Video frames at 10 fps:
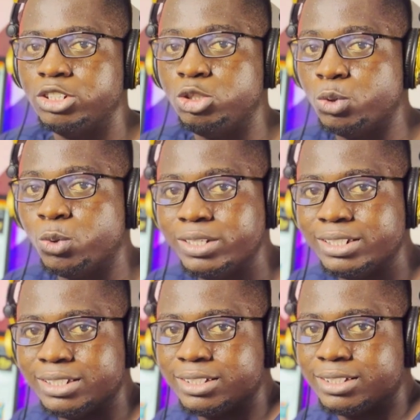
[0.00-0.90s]
doing
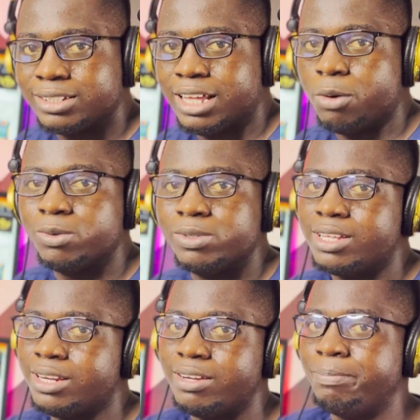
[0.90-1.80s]
this, that would
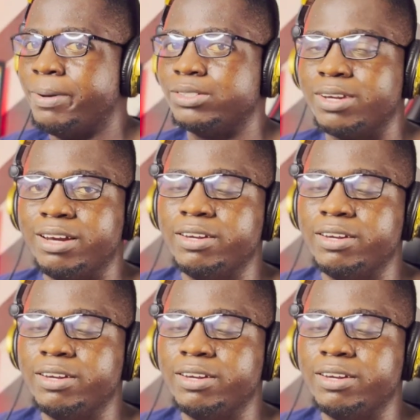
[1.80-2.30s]
send a particular